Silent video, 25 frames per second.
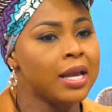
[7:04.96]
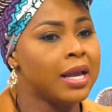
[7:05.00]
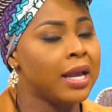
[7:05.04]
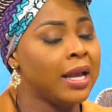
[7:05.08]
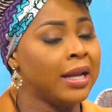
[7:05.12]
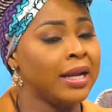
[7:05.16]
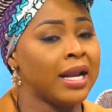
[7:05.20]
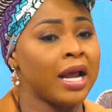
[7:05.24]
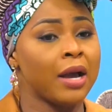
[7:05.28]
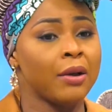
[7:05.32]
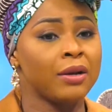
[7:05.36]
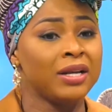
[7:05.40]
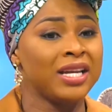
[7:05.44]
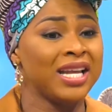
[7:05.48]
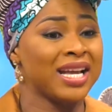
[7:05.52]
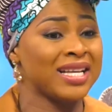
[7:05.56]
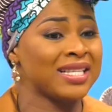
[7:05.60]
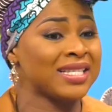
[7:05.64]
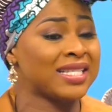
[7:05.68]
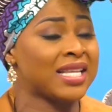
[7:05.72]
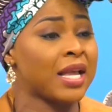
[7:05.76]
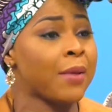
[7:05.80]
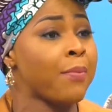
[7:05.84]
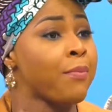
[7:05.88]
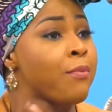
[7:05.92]
And their
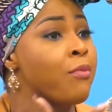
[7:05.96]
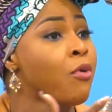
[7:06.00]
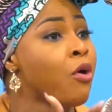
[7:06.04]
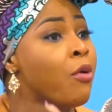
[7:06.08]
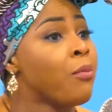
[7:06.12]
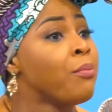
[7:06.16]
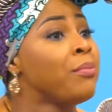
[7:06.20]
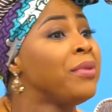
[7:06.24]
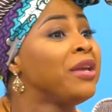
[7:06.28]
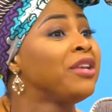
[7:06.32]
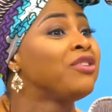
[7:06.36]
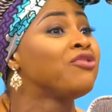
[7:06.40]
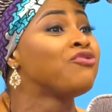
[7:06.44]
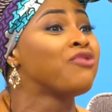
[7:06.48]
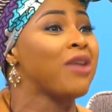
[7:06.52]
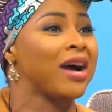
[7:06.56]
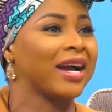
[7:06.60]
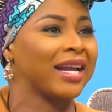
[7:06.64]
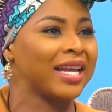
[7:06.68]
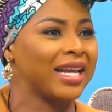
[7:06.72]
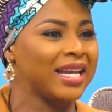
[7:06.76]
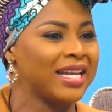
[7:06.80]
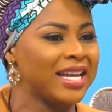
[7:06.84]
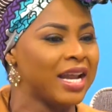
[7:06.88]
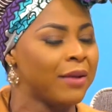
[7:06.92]
stepmom being
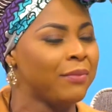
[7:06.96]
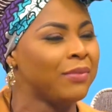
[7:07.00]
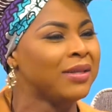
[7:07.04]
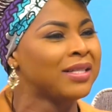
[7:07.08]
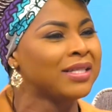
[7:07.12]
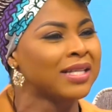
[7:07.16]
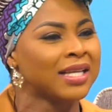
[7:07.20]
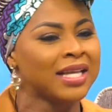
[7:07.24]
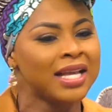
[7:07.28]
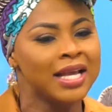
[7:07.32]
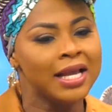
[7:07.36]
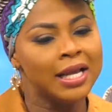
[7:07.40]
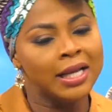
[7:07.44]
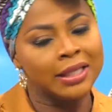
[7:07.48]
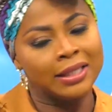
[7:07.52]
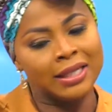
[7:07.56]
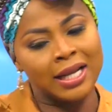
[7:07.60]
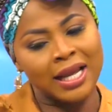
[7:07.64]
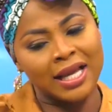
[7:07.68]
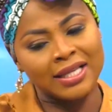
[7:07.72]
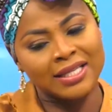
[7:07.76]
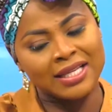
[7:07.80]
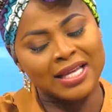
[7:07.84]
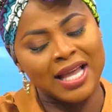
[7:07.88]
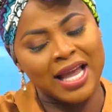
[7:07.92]
dragging them into.
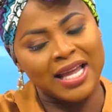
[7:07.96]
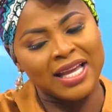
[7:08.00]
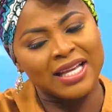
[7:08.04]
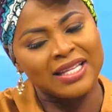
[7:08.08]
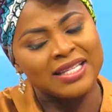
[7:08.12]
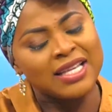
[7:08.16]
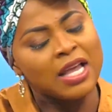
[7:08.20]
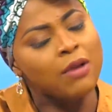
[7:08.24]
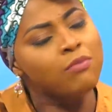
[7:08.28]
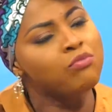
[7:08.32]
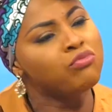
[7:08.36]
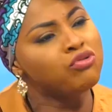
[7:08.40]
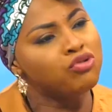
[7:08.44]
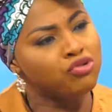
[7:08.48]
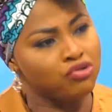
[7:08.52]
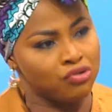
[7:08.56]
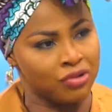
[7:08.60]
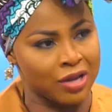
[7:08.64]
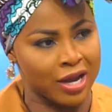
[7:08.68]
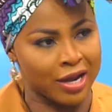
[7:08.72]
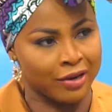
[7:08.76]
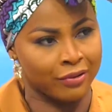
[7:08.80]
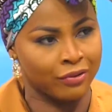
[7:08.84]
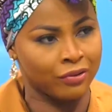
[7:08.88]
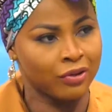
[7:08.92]
Now I say, I say,
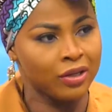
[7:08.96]
Busiano.